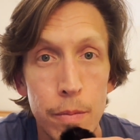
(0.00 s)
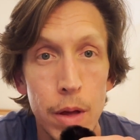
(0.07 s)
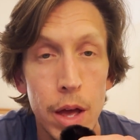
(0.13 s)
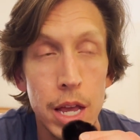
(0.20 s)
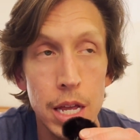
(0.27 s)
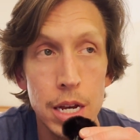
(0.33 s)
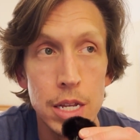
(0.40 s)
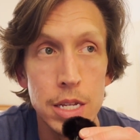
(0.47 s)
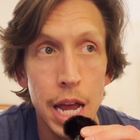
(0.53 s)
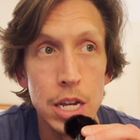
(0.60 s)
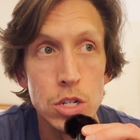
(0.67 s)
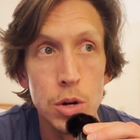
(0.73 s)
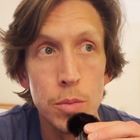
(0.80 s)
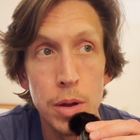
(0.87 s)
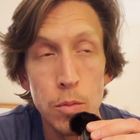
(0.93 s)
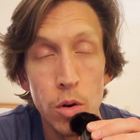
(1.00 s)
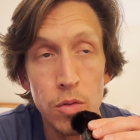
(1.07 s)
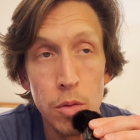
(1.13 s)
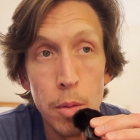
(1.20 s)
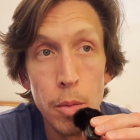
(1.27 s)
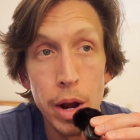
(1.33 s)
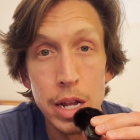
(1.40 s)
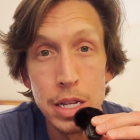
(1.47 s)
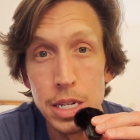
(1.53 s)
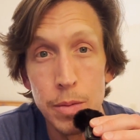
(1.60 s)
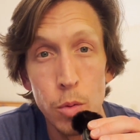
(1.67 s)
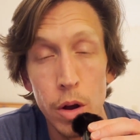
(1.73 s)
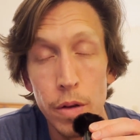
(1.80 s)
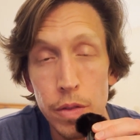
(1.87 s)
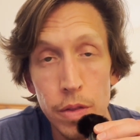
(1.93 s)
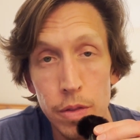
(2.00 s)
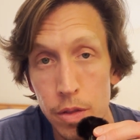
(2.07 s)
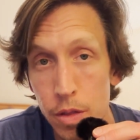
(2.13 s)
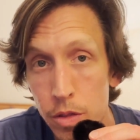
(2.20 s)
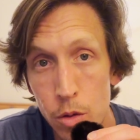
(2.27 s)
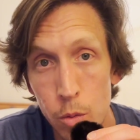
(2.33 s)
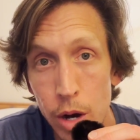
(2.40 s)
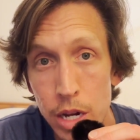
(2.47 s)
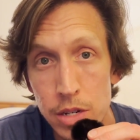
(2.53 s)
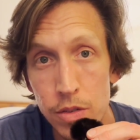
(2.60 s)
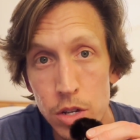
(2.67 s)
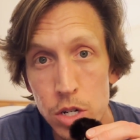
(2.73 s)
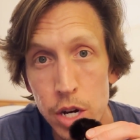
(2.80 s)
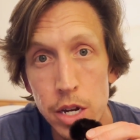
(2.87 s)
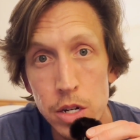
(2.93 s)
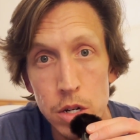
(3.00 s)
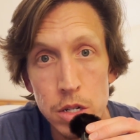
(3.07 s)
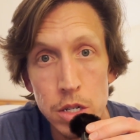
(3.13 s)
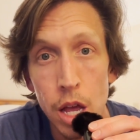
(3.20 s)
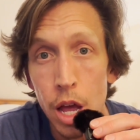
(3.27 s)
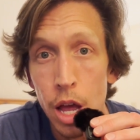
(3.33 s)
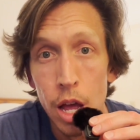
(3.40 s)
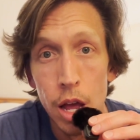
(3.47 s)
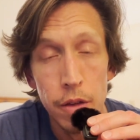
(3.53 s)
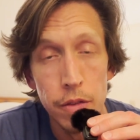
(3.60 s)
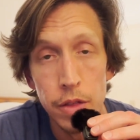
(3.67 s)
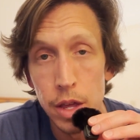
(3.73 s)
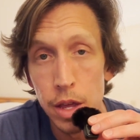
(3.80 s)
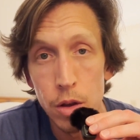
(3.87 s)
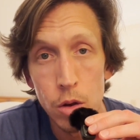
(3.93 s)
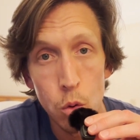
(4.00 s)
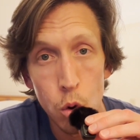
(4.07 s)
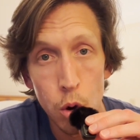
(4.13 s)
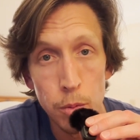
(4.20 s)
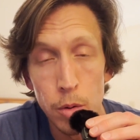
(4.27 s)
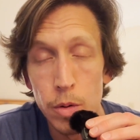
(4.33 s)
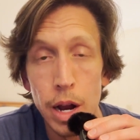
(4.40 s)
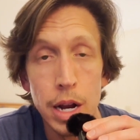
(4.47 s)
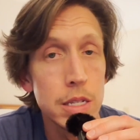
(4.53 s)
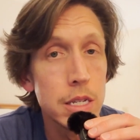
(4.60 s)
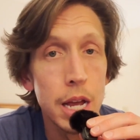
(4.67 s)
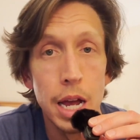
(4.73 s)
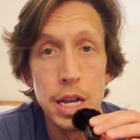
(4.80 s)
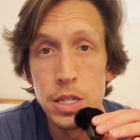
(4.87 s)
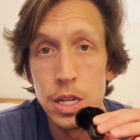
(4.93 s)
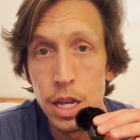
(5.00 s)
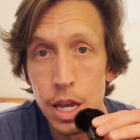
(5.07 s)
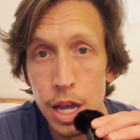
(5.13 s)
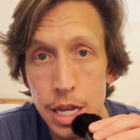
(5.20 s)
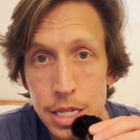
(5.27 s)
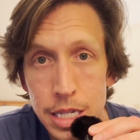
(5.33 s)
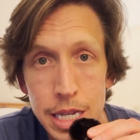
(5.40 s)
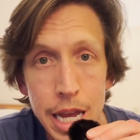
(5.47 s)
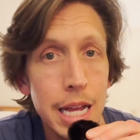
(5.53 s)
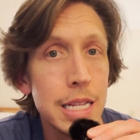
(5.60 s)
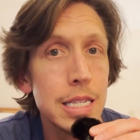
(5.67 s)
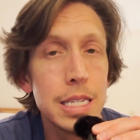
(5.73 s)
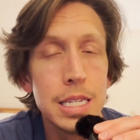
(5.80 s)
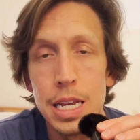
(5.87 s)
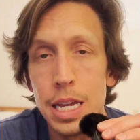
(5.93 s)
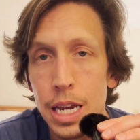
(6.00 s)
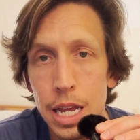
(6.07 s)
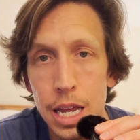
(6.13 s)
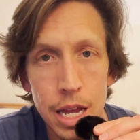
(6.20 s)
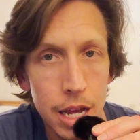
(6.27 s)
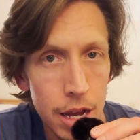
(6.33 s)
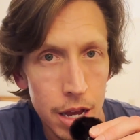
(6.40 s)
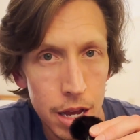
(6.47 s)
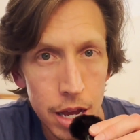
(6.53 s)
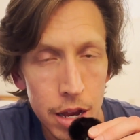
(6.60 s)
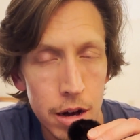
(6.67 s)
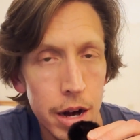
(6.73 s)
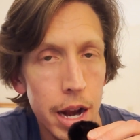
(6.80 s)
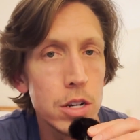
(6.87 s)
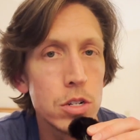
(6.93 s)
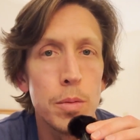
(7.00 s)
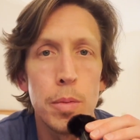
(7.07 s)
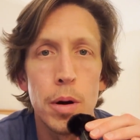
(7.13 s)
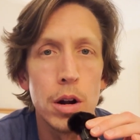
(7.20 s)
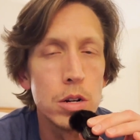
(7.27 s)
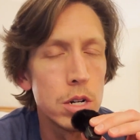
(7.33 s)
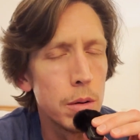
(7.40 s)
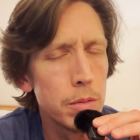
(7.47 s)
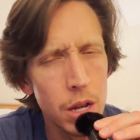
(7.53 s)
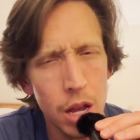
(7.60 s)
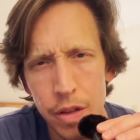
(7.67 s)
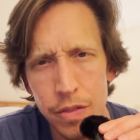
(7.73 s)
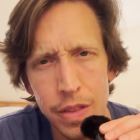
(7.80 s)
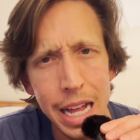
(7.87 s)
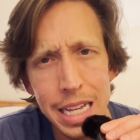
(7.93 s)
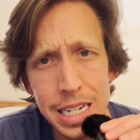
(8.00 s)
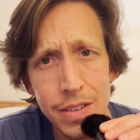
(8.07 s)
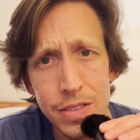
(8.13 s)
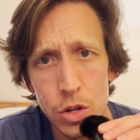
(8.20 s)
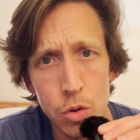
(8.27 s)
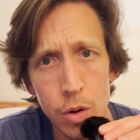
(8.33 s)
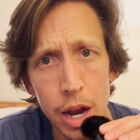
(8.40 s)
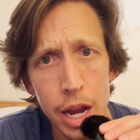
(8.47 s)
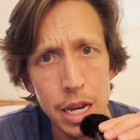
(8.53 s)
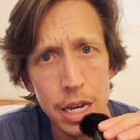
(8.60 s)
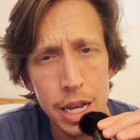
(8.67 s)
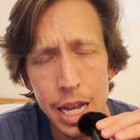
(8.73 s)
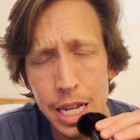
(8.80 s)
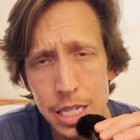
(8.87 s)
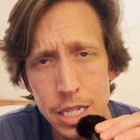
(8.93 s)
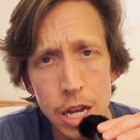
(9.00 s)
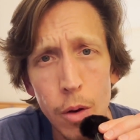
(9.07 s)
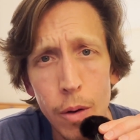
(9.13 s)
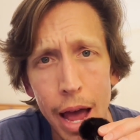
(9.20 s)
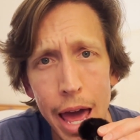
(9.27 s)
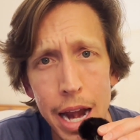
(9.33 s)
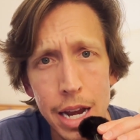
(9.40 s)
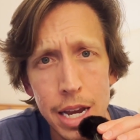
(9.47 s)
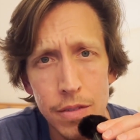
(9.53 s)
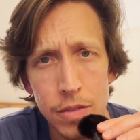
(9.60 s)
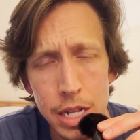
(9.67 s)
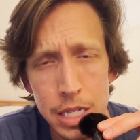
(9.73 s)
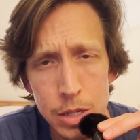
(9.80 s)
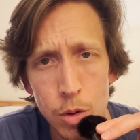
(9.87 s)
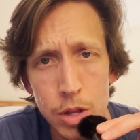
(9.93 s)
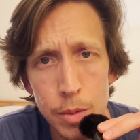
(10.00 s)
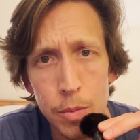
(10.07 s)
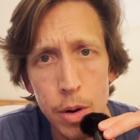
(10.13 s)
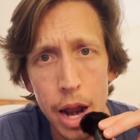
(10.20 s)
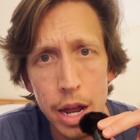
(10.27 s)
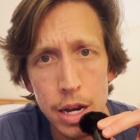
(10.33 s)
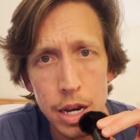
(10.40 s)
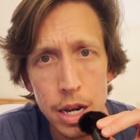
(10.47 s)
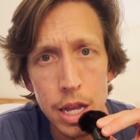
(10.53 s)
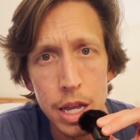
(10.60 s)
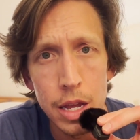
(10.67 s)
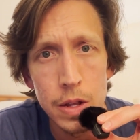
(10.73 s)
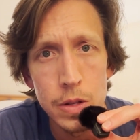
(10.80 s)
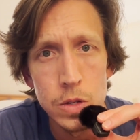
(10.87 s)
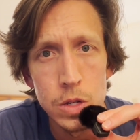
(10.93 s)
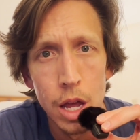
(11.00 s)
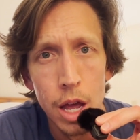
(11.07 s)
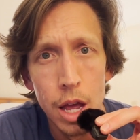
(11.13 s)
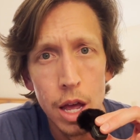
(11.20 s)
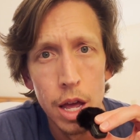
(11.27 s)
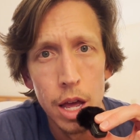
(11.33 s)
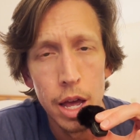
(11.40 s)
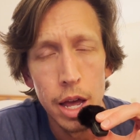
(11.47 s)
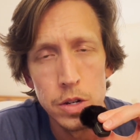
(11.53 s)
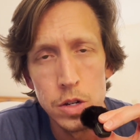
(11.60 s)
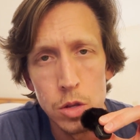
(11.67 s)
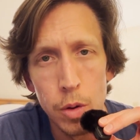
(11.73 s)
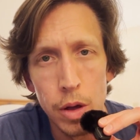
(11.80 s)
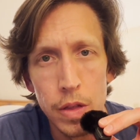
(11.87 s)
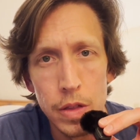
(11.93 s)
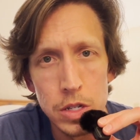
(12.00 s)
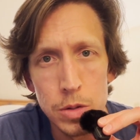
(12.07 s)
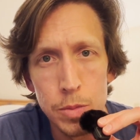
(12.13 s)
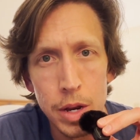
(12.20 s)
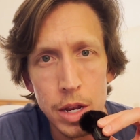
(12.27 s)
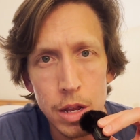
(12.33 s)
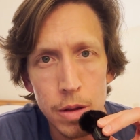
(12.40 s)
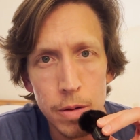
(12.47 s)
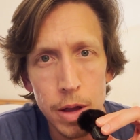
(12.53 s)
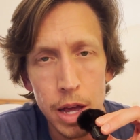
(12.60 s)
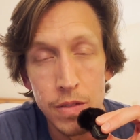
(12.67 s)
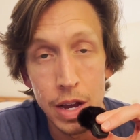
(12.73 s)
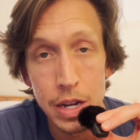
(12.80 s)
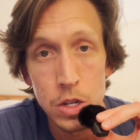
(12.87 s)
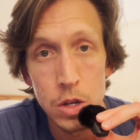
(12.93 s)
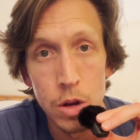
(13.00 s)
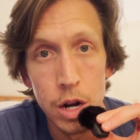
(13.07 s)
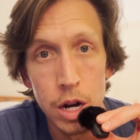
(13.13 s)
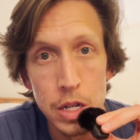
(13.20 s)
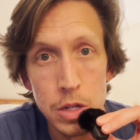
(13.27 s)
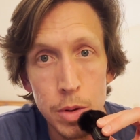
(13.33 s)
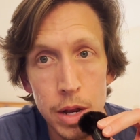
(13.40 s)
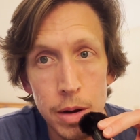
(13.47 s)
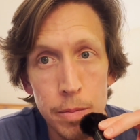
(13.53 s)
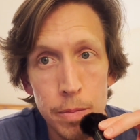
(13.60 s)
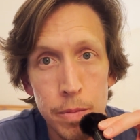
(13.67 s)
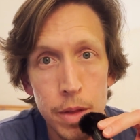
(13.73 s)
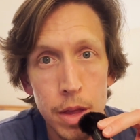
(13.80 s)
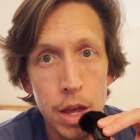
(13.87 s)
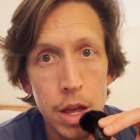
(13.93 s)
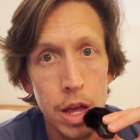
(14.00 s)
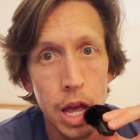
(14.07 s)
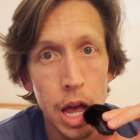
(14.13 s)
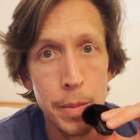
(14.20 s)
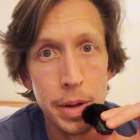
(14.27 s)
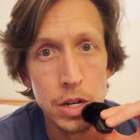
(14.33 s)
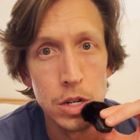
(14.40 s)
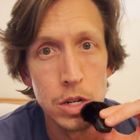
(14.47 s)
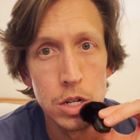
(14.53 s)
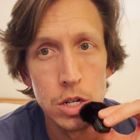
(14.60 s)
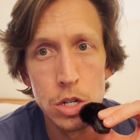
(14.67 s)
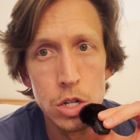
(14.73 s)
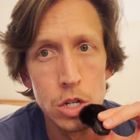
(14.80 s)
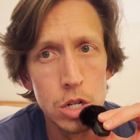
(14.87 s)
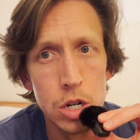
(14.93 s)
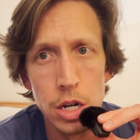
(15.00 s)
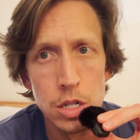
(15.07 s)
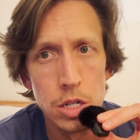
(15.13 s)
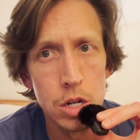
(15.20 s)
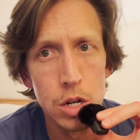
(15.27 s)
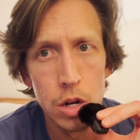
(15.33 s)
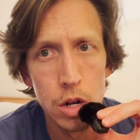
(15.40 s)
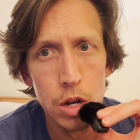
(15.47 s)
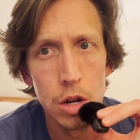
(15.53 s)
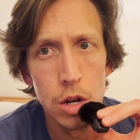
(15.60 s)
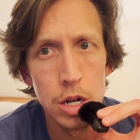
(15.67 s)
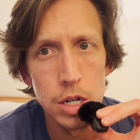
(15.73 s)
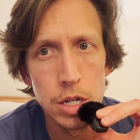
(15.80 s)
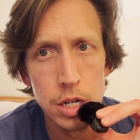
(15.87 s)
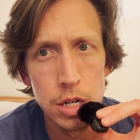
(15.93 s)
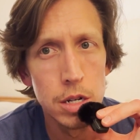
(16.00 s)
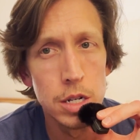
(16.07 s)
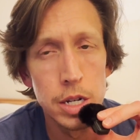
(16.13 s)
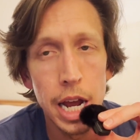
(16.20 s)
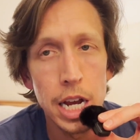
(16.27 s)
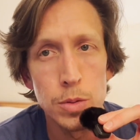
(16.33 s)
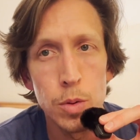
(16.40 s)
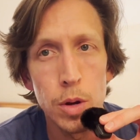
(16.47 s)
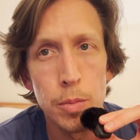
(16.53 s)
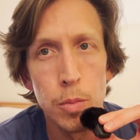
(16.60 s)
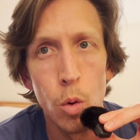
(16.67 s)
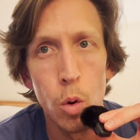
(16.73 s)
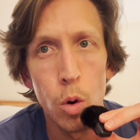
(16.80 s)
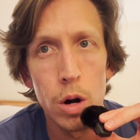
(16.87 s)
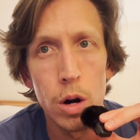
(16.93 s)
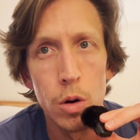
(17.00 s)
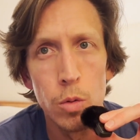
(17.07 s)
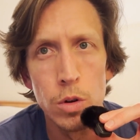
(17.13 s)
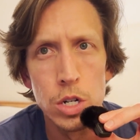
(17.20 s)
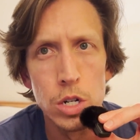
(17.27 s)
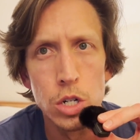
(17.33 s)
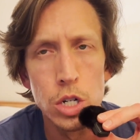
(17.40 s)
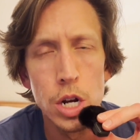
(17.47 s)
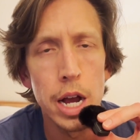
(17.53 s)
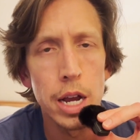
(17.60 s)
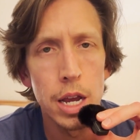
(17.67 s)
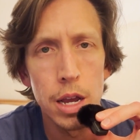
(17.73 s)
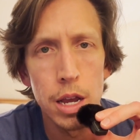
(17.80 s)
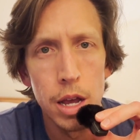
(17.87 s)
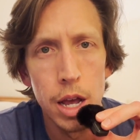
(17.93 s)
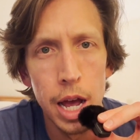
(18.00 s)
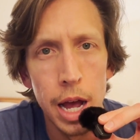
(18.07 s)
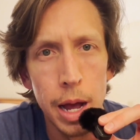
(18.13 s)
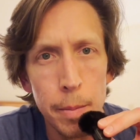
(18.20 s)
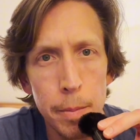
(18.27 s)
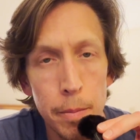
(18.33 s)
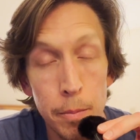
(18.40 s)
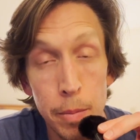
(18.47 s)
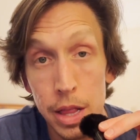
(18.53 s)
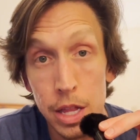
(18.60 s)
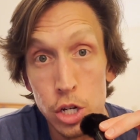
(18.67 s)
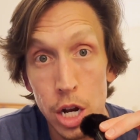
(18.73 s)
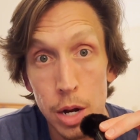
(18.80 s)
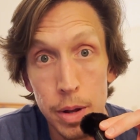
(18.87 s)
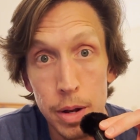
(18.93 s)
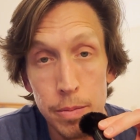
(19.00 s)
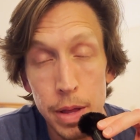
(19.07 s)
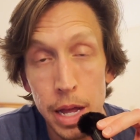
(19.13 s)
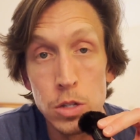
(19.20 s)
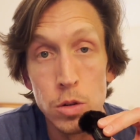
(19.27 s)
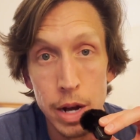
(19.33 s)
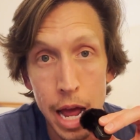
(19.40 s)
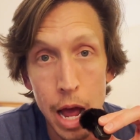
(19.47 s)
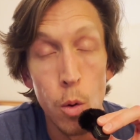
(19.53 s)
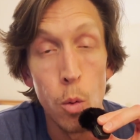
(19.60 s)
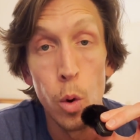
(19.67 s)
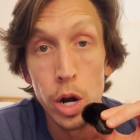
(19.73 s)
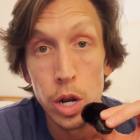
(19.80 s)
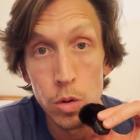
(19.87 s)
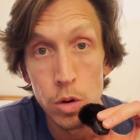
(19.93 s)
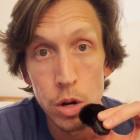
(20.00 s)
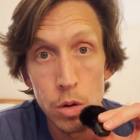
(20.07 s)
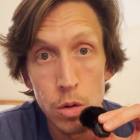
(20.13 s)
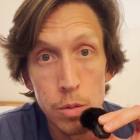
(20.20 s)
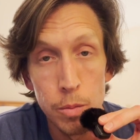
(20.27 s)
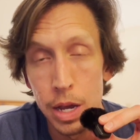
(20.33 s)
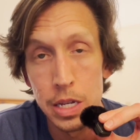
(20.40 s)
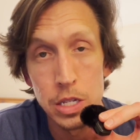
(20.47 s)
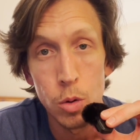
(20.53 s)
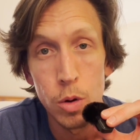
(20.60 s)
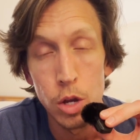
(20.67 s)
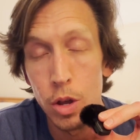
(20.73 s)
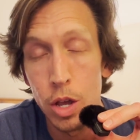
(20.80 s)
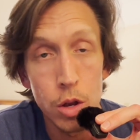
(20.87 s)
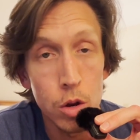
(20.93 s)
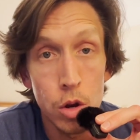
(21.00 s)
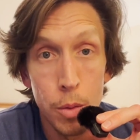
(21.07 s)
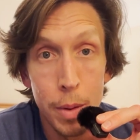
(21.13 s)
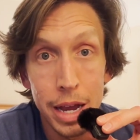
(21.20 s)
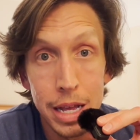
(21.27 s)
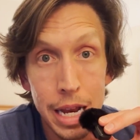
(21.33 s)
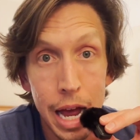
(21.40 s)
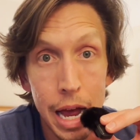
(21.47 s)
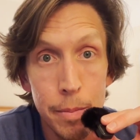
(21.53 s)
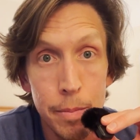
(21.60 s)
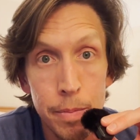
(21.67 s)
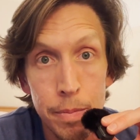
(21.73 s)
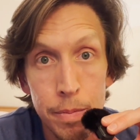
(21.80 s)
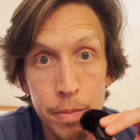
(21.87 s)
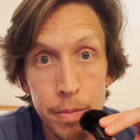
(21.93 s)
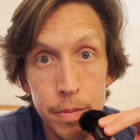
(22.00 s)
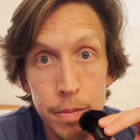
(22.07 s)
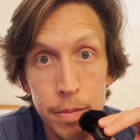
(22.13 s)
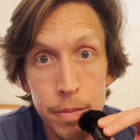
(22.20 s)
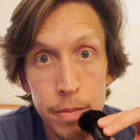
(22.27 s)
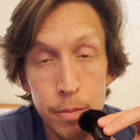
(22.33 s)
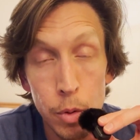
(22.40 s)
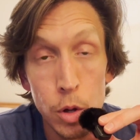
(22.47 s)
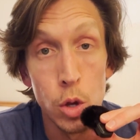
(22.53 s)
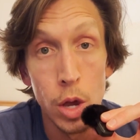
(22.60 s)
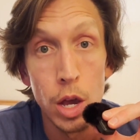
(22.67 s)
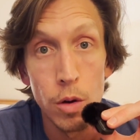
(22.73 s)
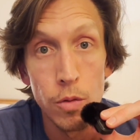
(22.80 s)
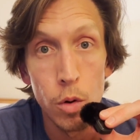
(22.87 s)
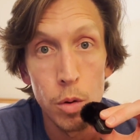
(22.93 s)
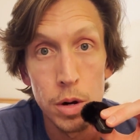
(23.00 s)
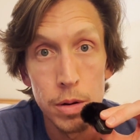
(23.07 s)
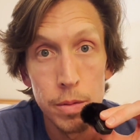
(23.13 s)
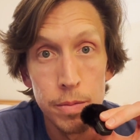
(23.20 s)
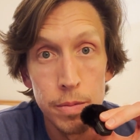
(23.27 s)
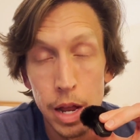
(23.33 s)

Again, disaster being more from a brand standpoint. The rest of the changes, the corporate right sizing, assigned seating, international partnerships, that stuff's great. It's so additive. It's what the product needs. It's just the way that this has been kind of executed has been, just textbook poor, which is shocking, but legitimate. And so now what do you do? Because look, you can't go back in time, but you can't go forward.